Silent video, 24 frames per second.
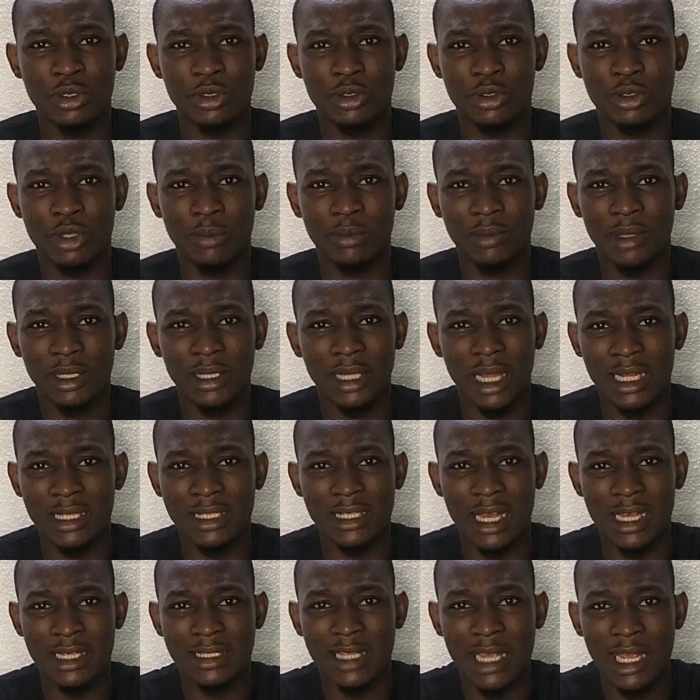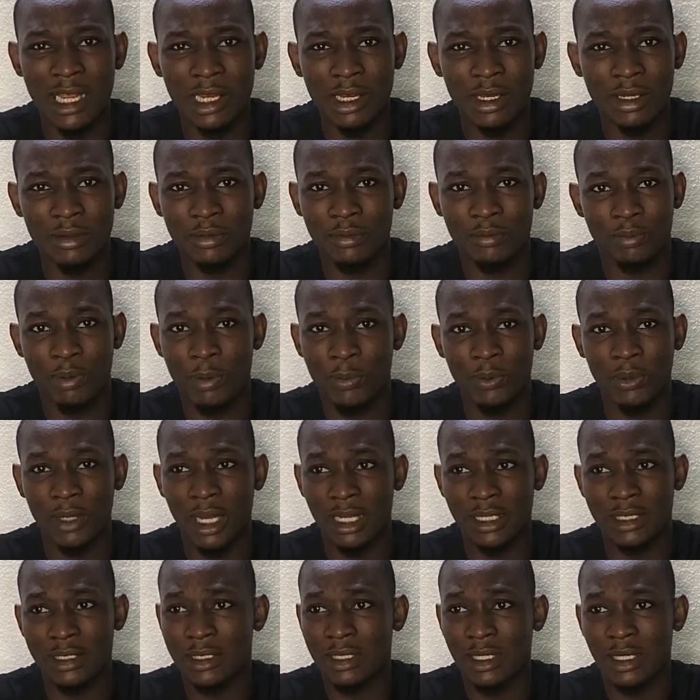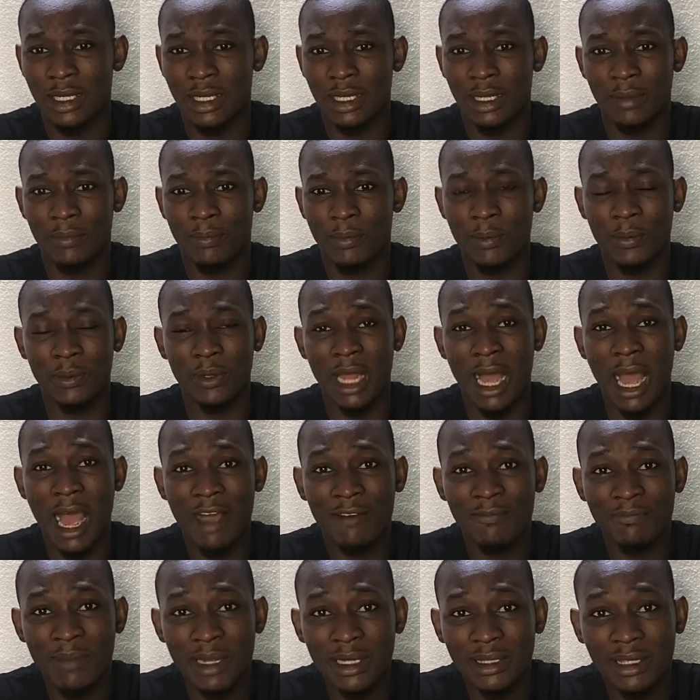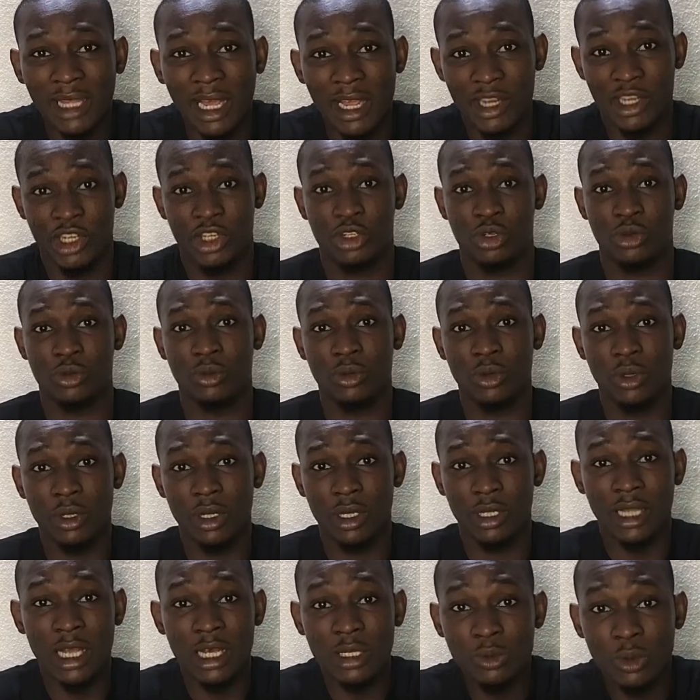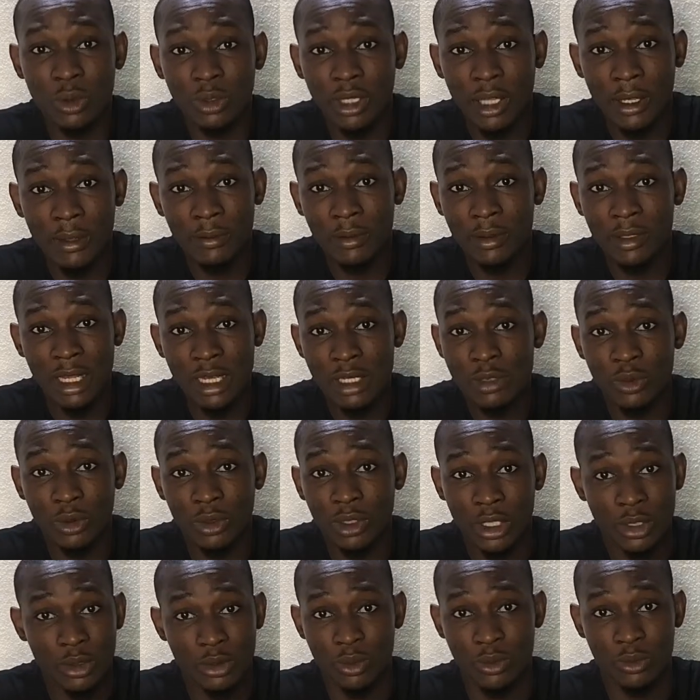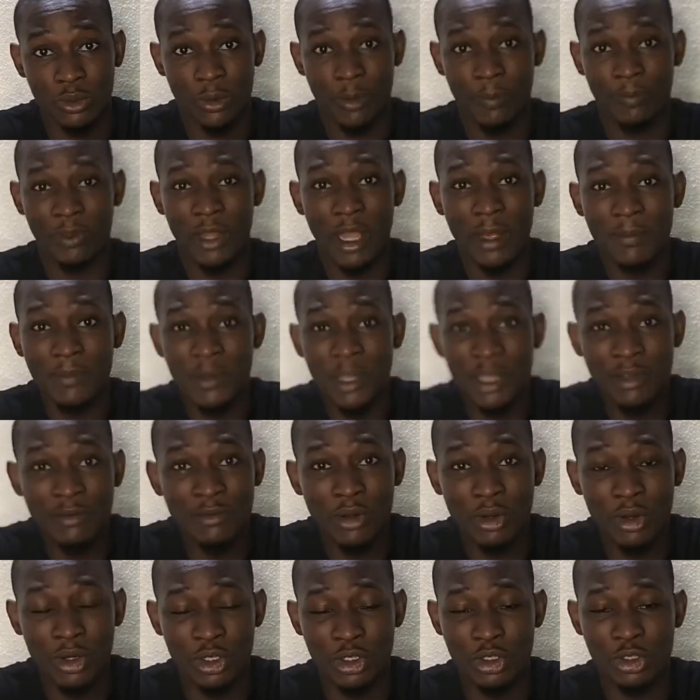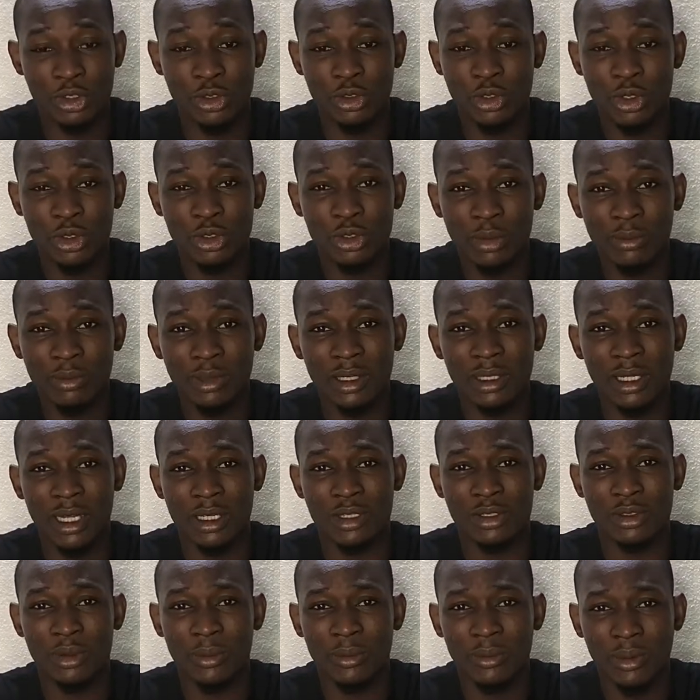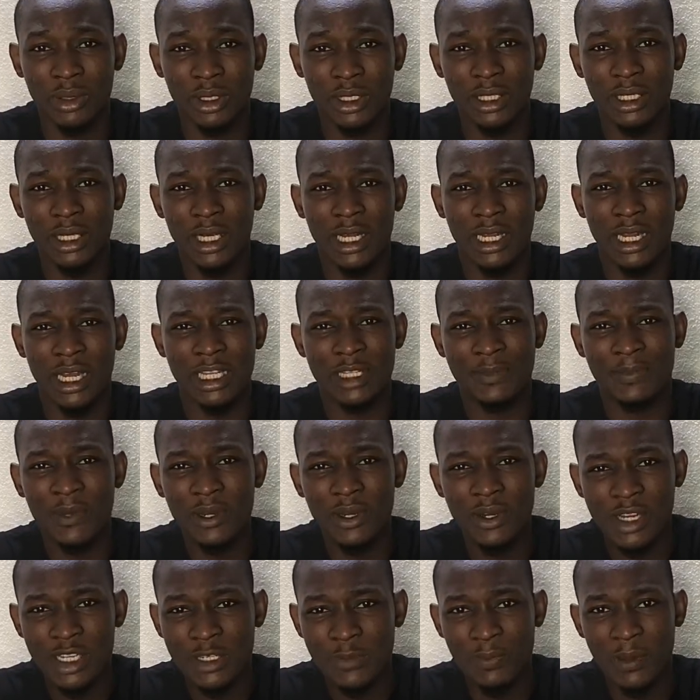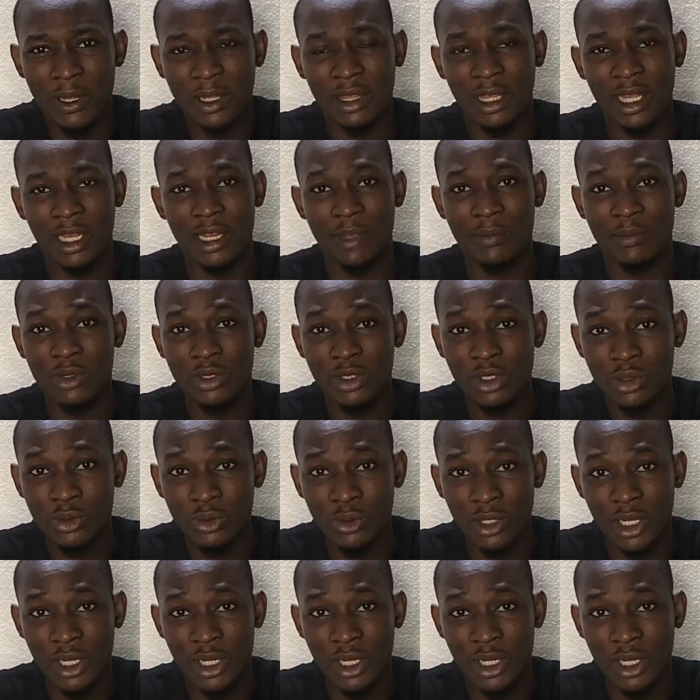something that assign people that have mental issue. That's what they do. That behavior is not something that somebody that is being respected, a musical